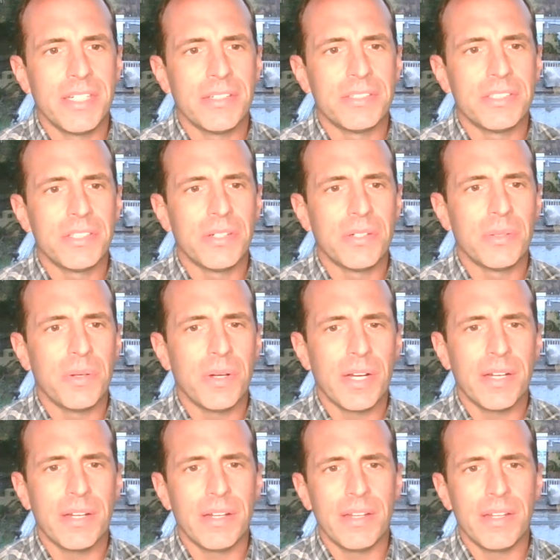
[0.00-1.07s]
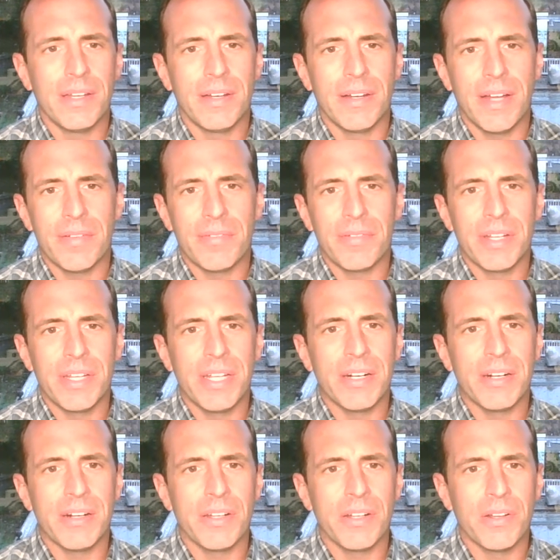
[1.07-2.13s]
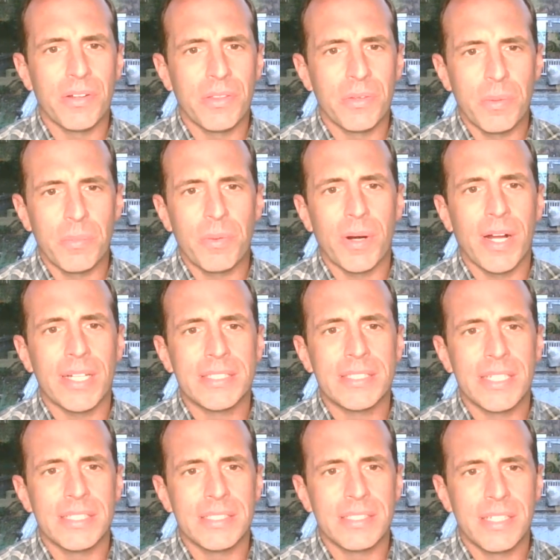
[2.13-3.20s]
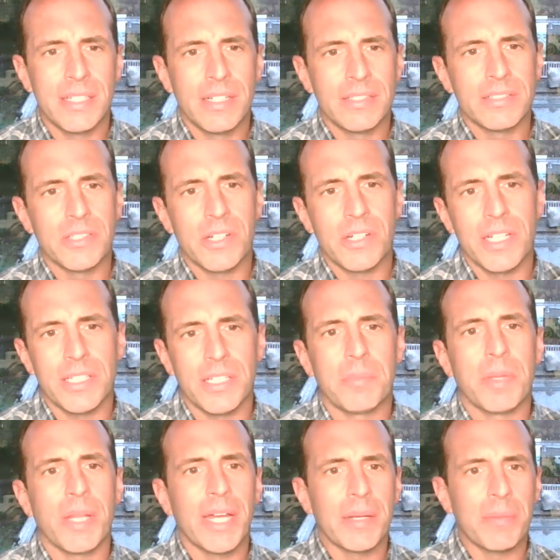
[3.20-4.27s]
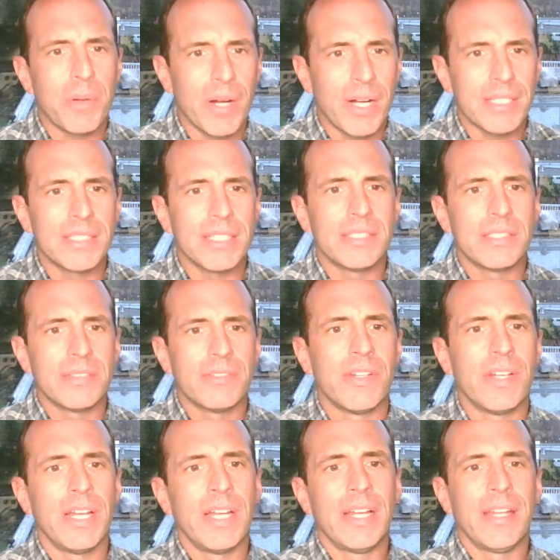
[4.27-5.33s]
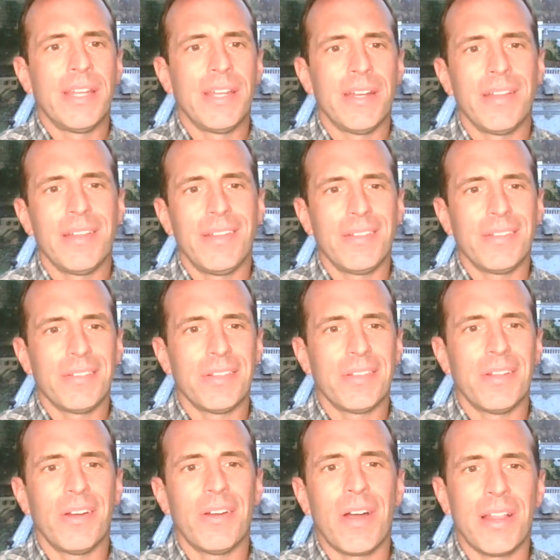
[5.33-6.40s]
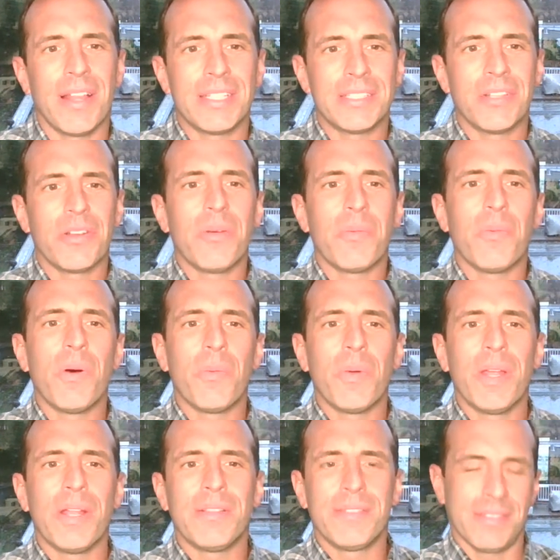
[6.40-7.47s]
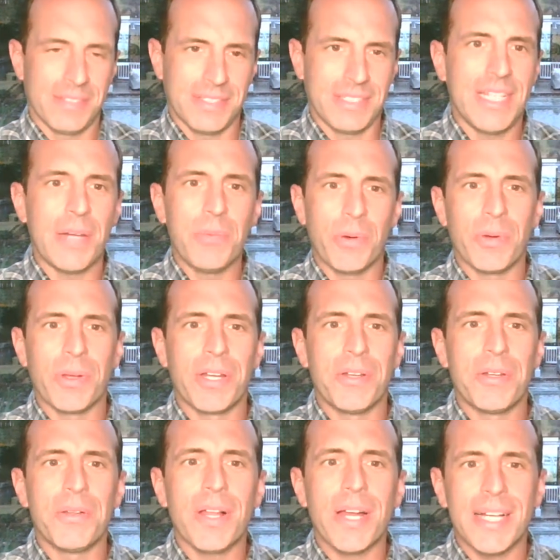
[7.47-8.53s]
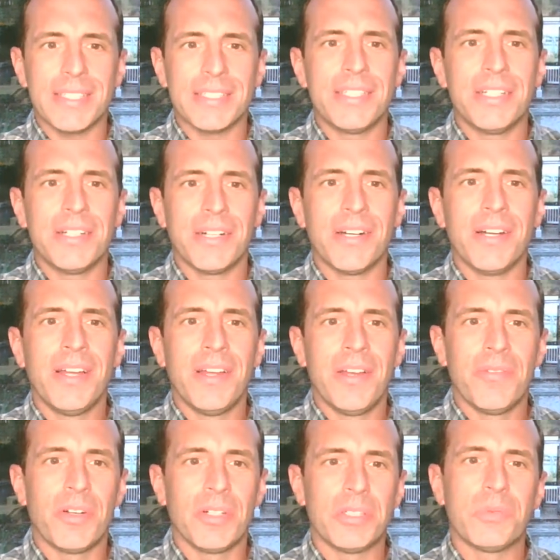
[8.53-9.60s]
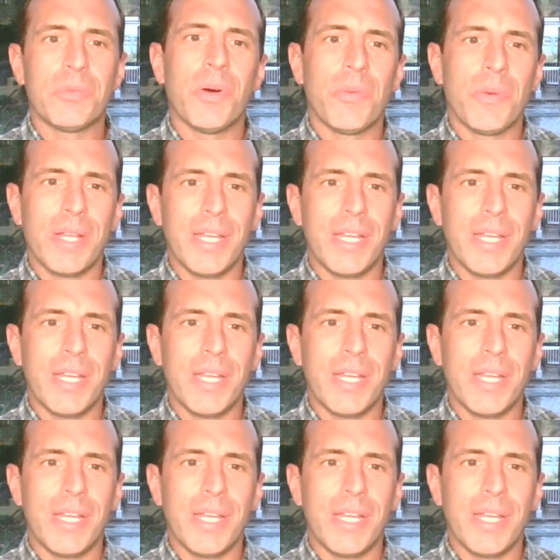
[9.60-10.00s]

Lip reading: So every year you go through a process, strategic planning process of, all right, let's look at what we said we were going to do last year versus what we